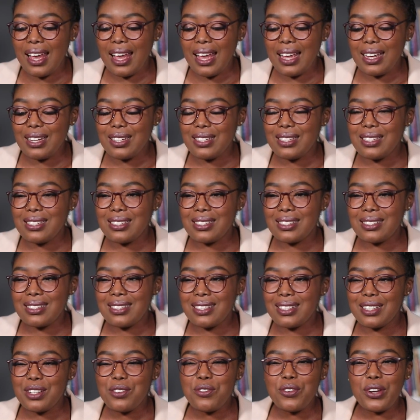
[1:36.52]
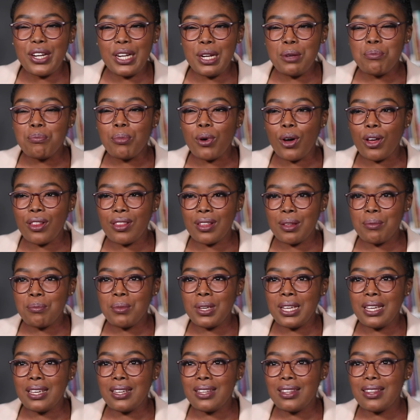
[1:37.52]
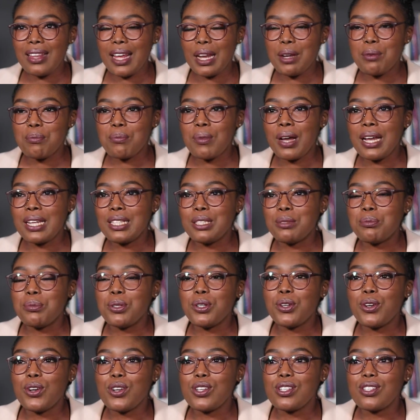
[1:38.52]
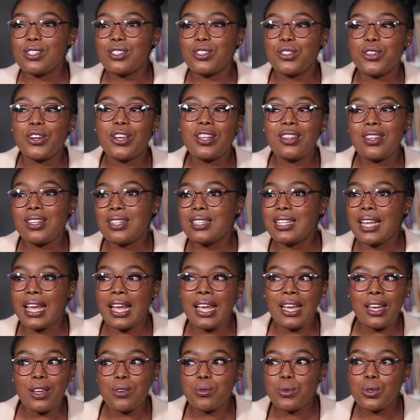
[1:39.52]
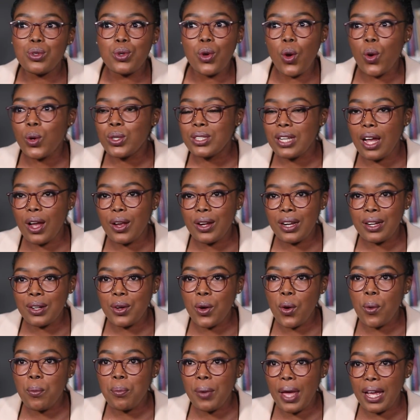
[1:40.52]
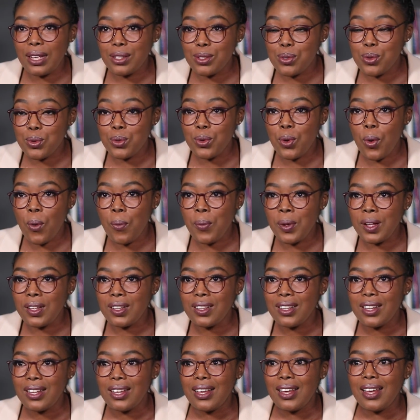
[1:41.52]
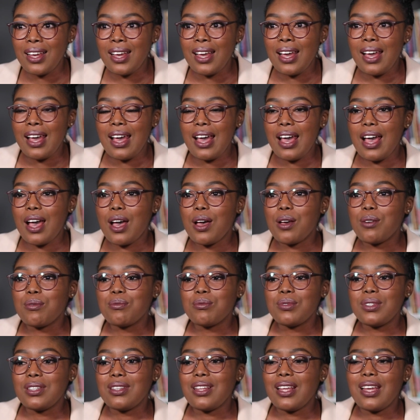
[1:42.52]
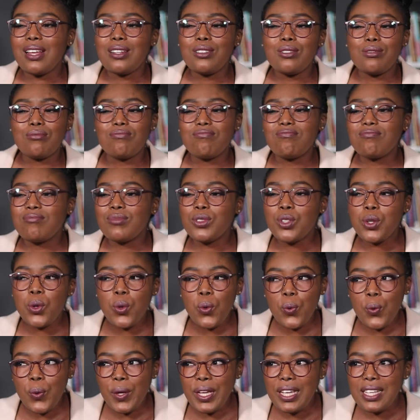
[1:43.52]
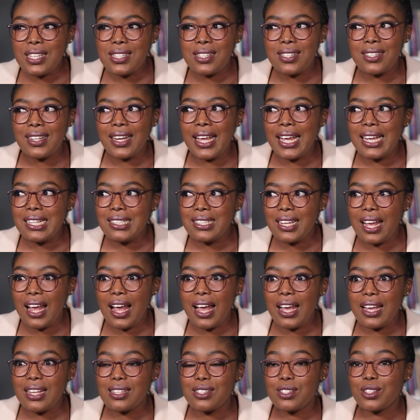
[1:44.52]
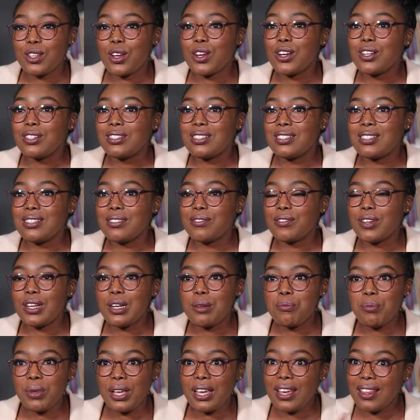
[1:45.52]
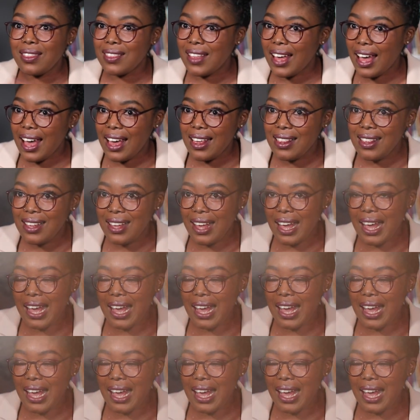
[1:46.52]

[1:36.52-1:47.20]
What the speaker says: It didn't really bother me that much, because during the day it would go down and go back to normal. And then 2 weeks later, it started developing in the other